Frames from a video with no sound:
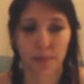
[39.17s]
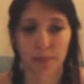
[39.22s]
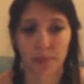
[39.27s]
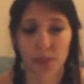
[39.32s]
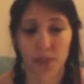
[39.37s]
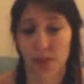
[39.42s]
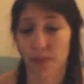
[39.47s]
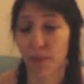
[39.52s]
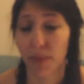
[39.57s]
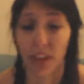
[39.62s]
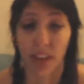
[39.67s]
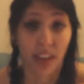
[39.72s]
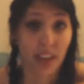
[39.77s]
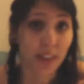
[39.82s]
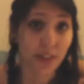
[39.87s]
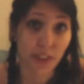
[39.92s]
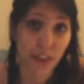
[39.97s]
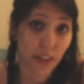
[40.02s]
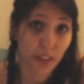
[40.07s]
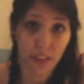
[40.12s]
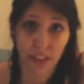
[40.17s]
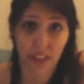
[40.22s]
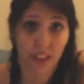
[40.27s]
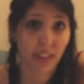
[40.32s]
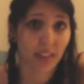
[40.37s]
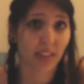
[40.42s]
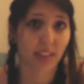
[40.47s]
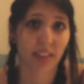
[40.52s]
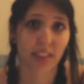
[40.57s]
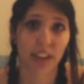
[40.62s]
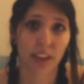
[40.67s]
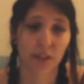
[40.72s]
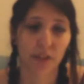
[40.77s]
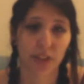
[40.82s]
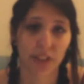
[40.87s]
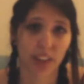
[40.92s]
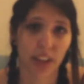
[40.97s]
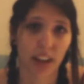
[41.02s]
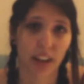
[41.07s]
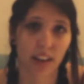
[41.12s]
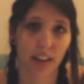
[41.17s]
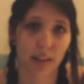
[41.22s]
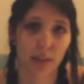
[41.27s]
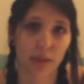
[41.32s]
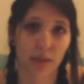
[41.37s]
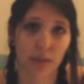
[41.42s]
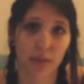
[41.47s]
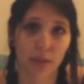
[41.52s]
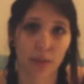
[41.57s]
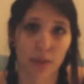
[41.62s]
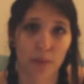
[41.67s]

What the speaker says: just media in general. They've just kind of